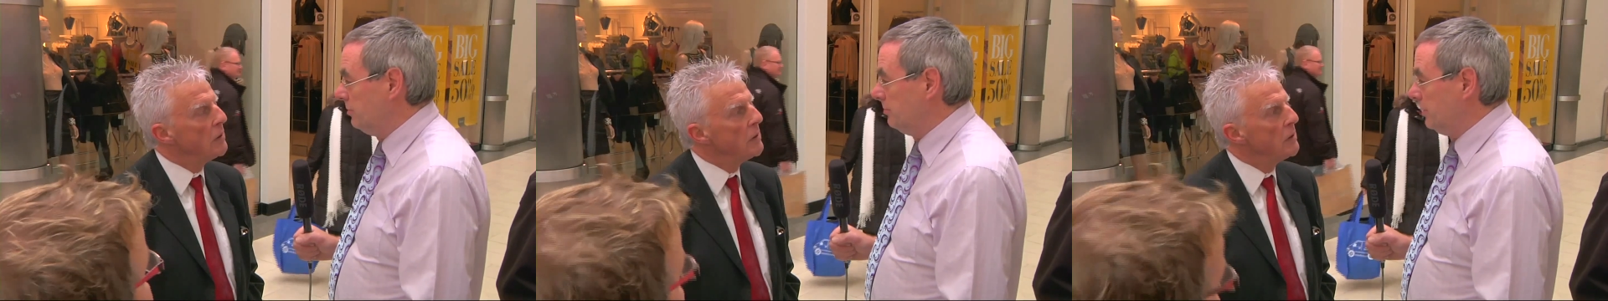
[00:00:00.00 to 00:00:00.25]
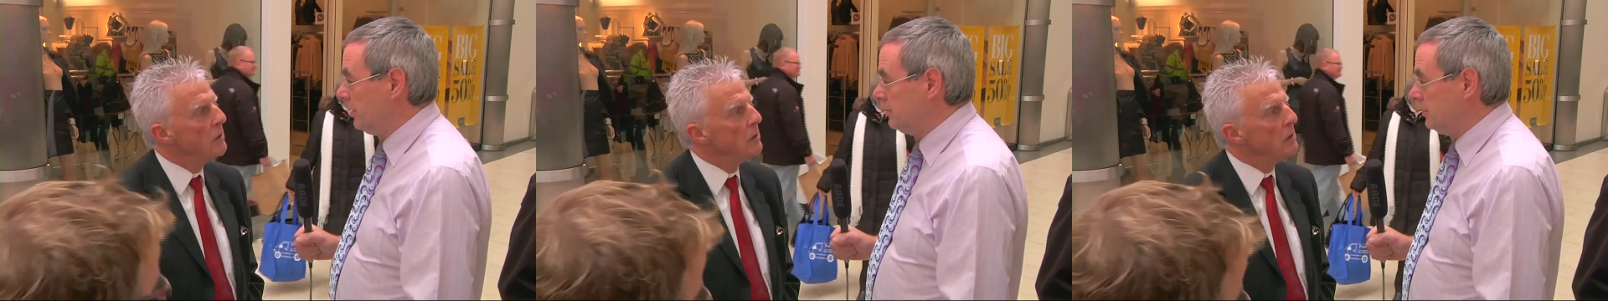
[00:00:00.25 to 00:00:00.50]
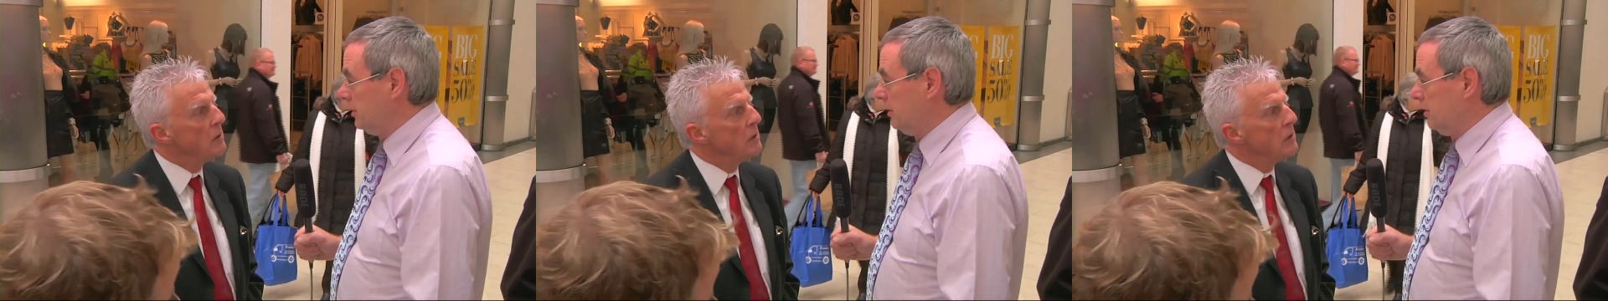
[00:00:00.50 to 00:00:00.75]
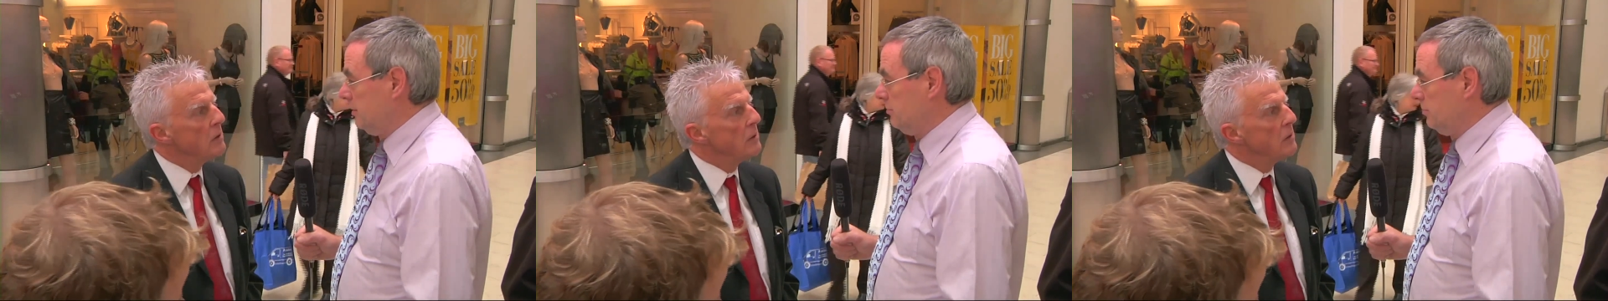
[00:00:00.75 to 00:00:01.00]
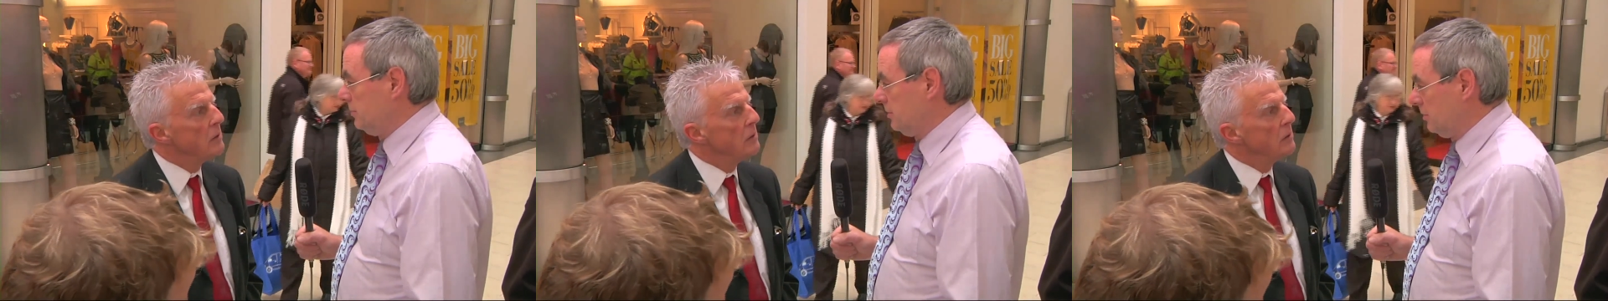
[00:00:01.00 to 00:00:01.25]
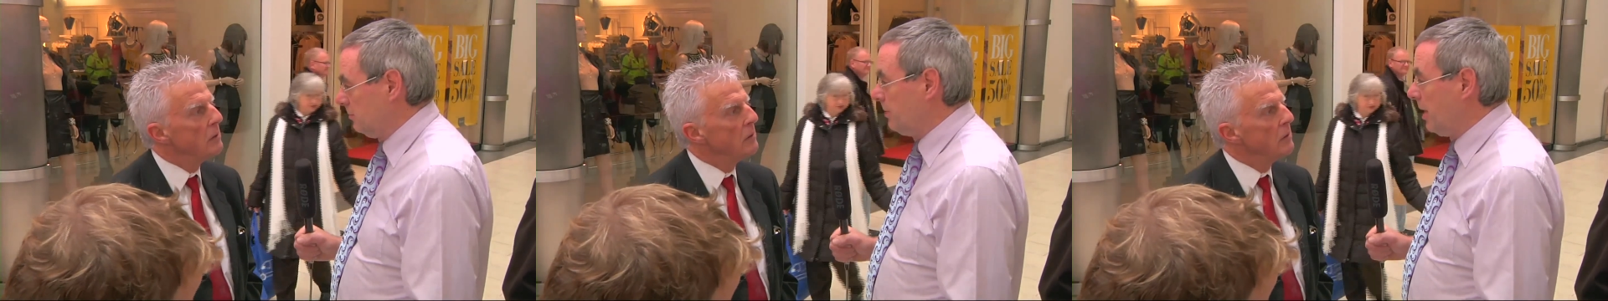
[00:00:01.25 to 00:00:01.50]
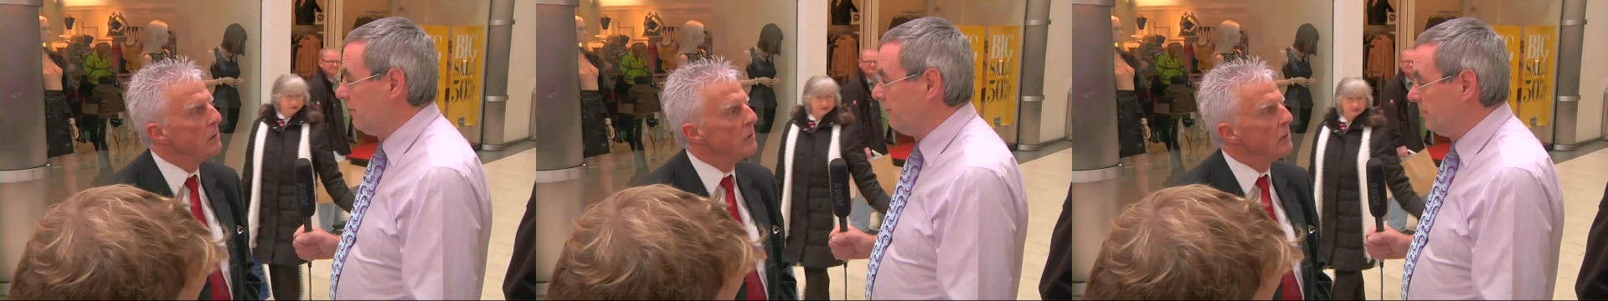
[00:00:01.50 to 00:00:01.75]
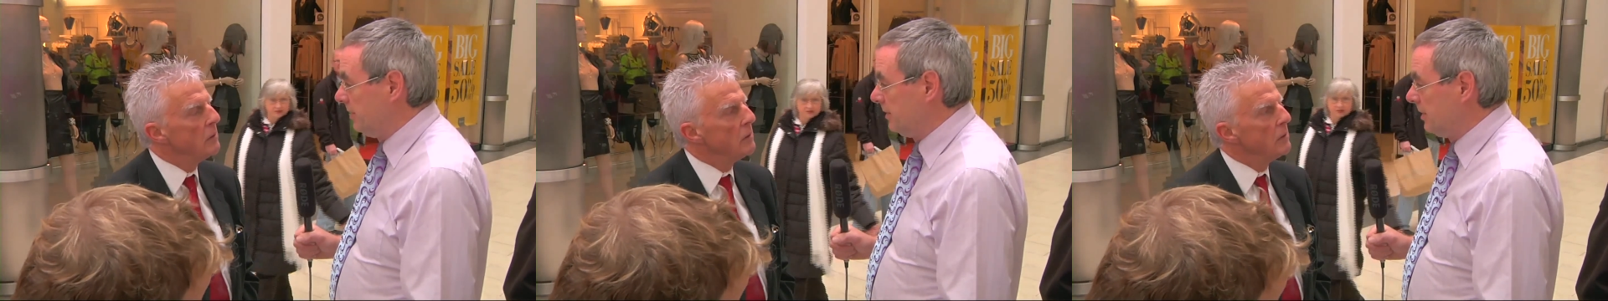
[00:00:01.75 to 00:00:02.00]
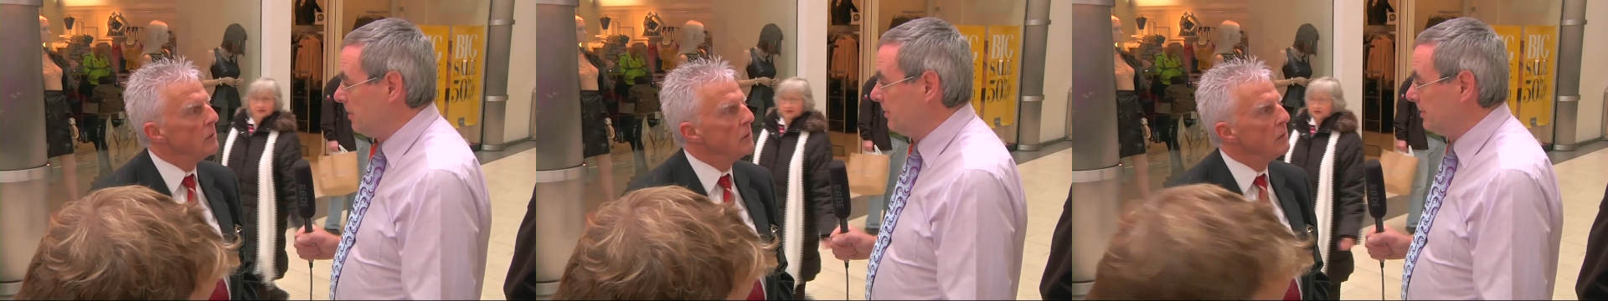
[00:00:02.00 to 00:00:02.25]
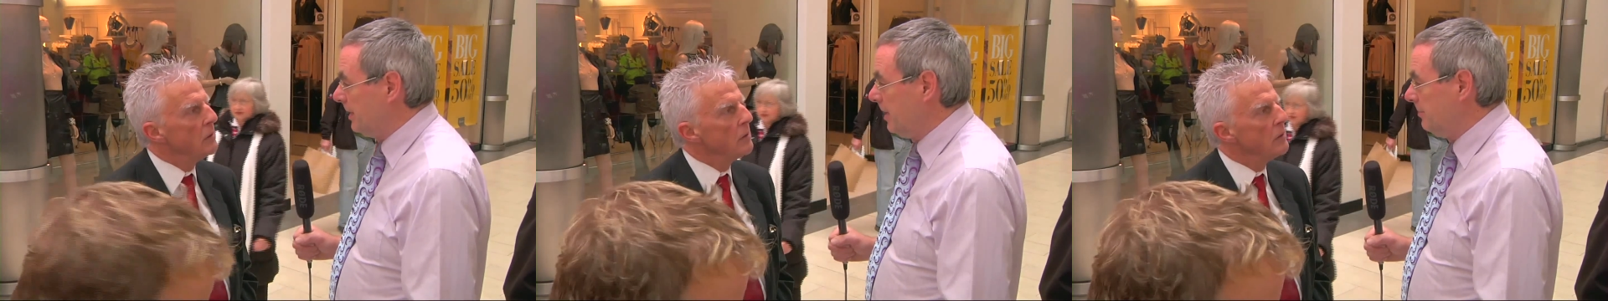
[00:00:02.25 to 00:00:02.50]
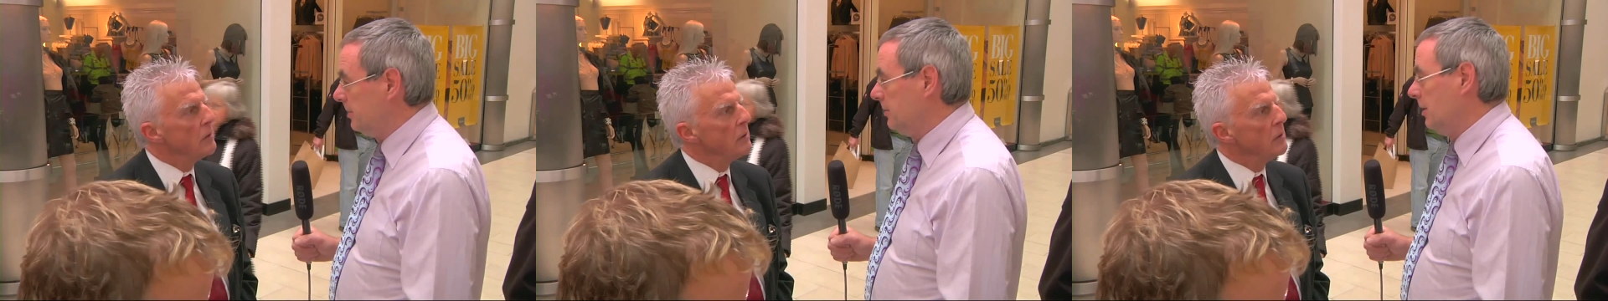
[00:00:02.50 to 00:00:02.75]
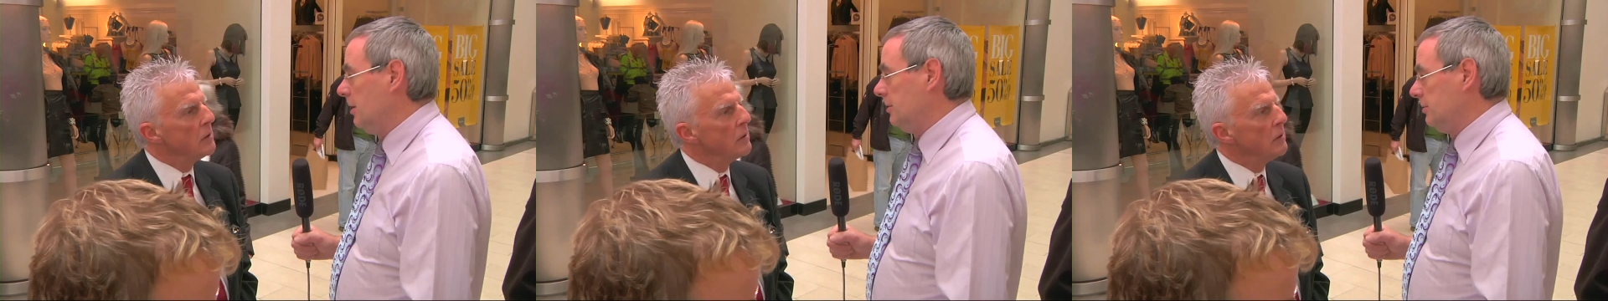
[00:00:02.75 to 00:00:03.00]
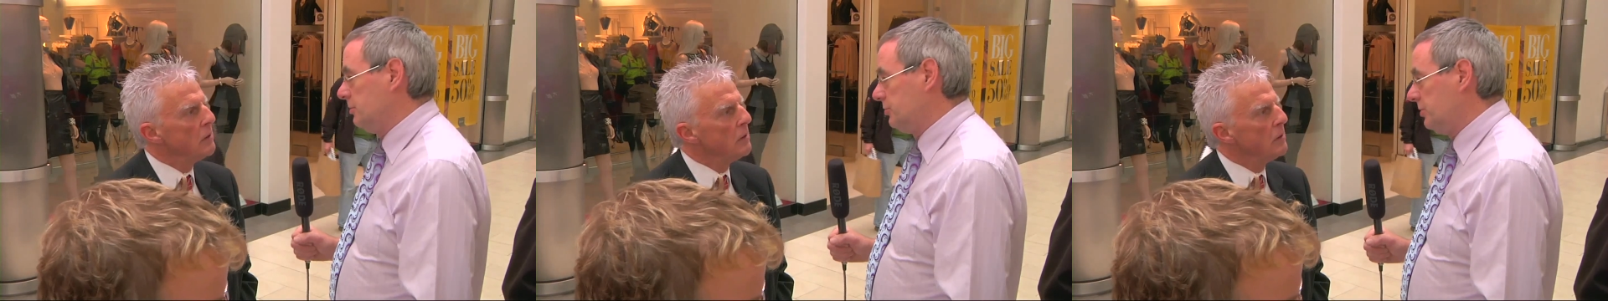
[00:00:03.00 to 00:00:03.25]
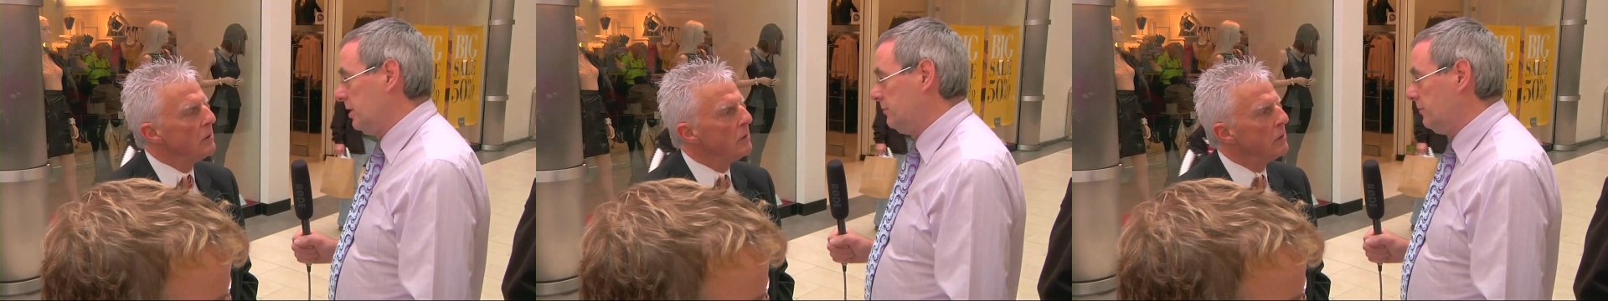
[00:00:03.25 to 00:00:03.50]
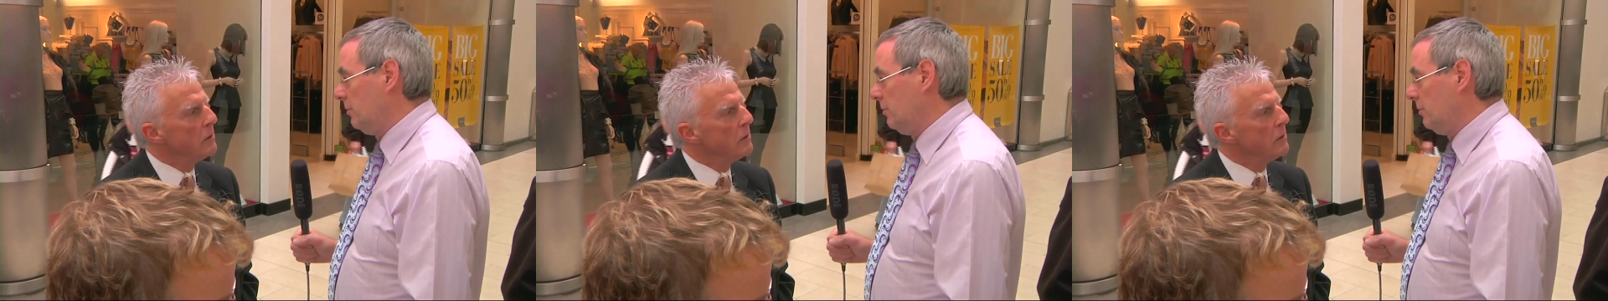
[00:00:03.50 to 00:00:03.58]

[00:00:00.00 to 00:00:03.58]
Speaker 1: because, uh, apart from the economic climate, there's threats from